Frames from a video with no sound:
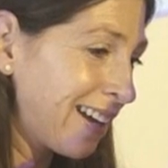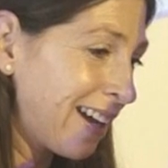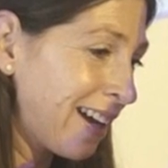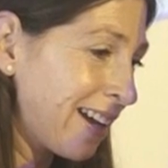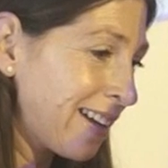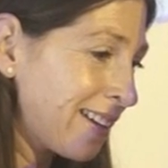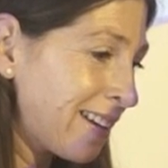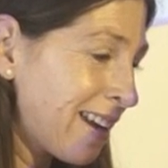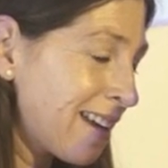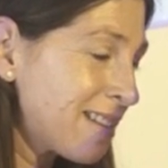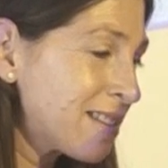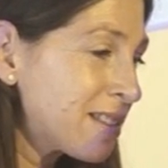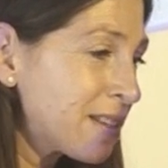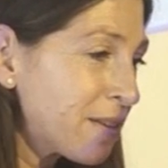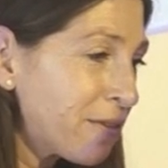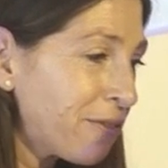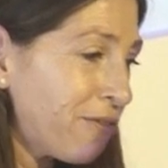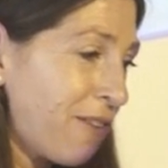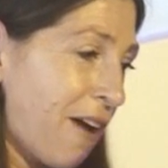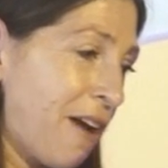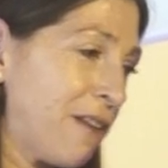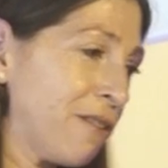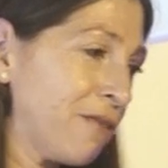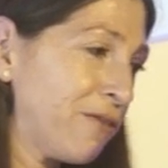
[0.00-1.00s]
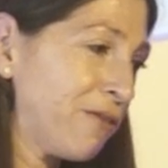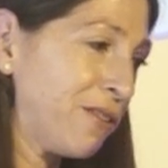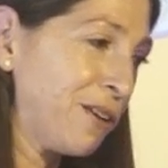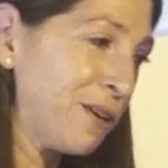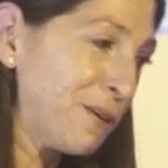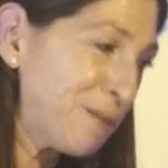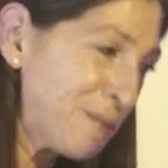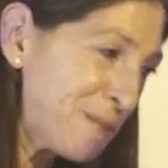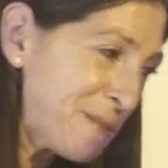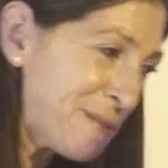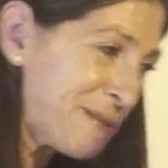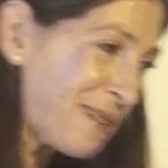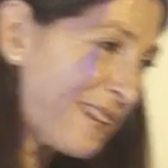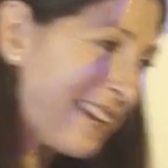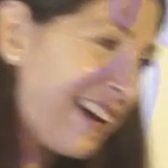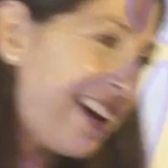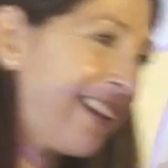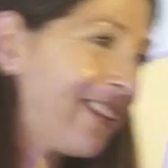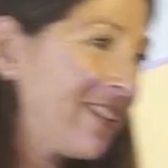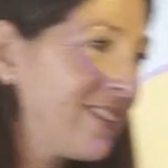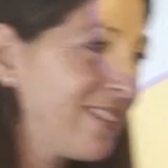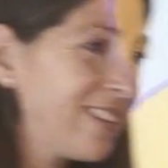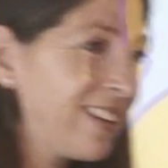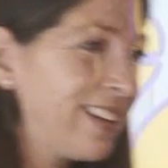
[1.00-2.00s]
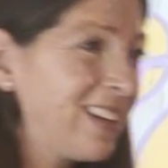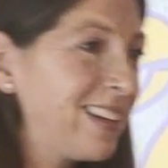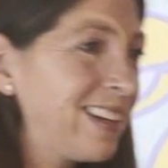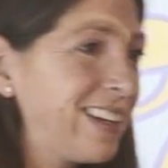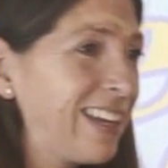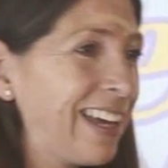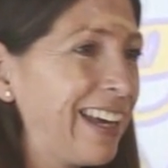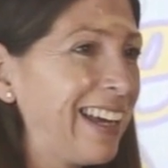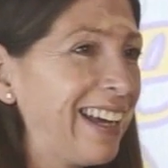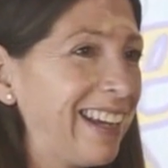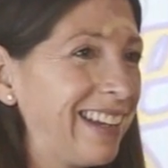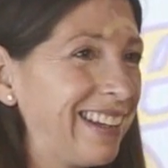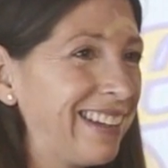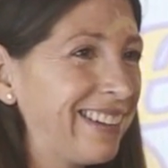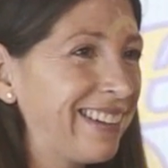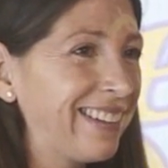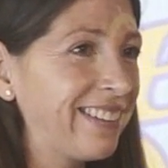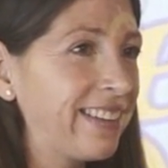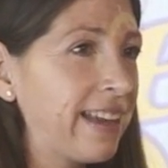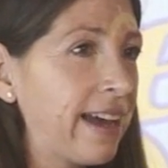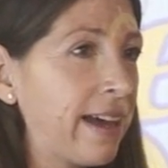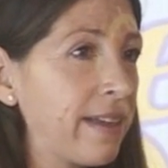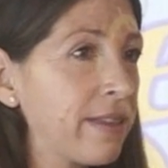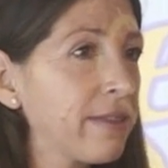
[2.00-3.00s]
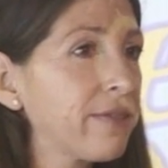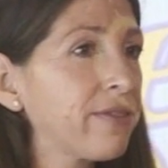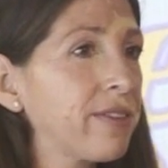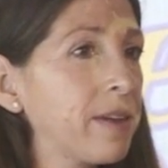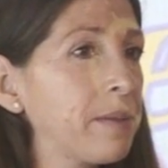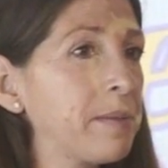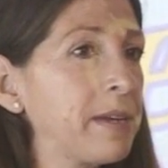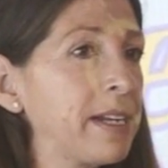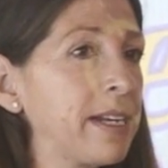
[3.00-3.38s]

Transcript: uh, that's a fun film, other than the, you know the other film.